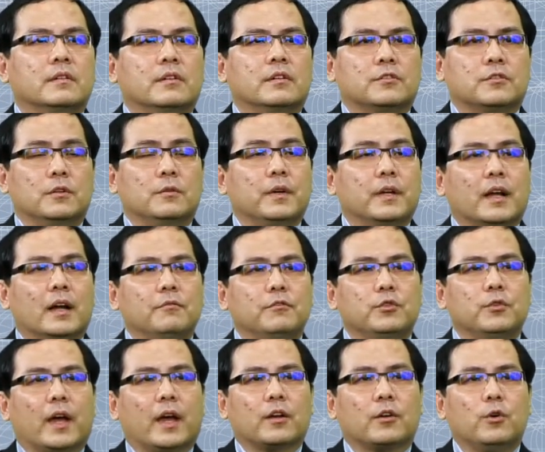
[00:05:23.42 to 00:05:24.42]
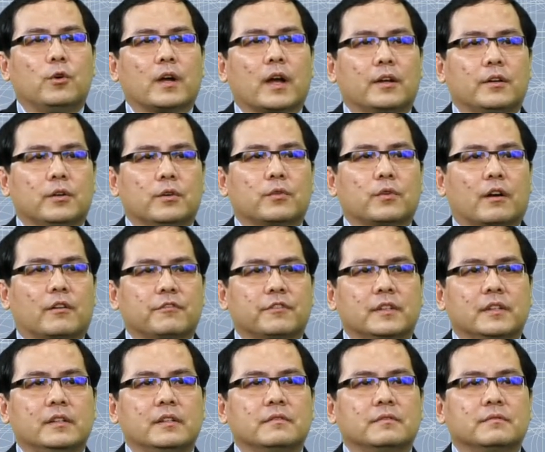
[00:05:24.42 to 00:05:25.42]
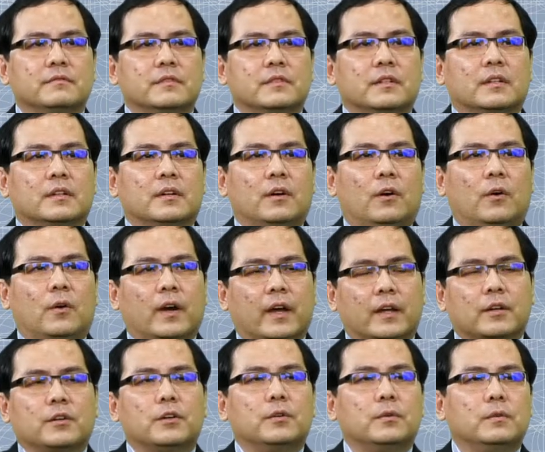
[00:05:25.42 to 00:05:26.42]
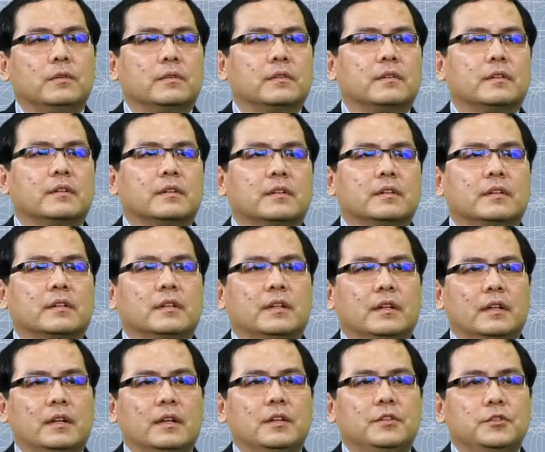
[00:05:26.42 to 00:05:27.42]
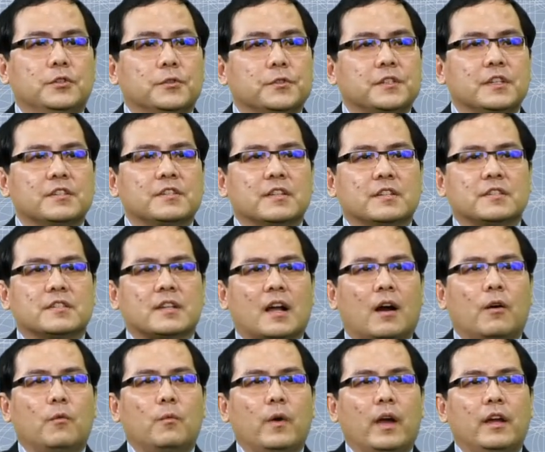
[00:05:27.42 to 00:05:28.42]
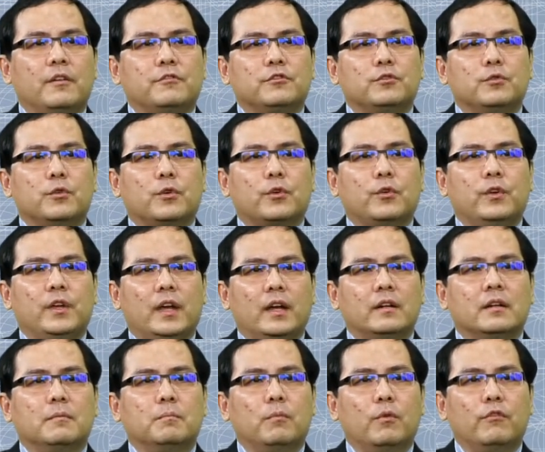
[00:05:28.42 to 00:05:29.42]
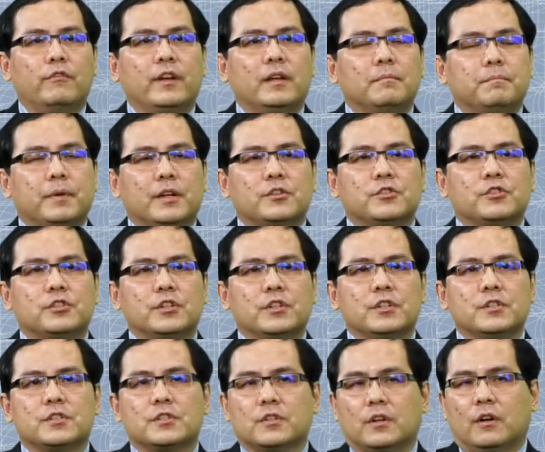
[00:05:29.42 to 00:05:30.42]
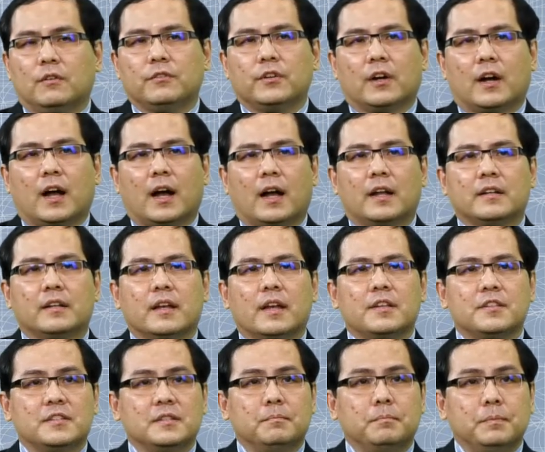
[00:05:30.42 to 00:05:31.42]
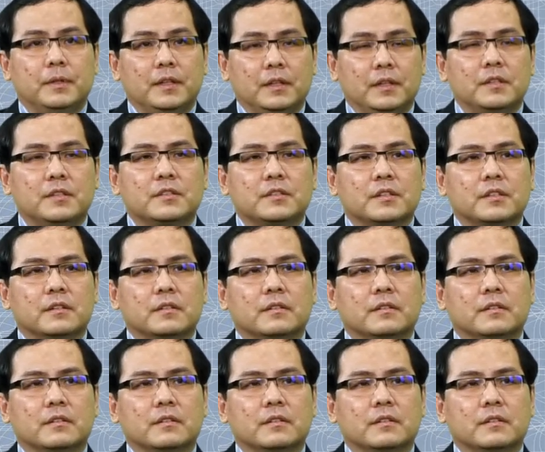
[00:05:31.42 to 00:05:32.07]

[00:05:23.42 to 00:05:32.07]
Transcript: So we come to echocardiography, or echo. It uses the sound wave to create a moving pictures of your heart as it beats.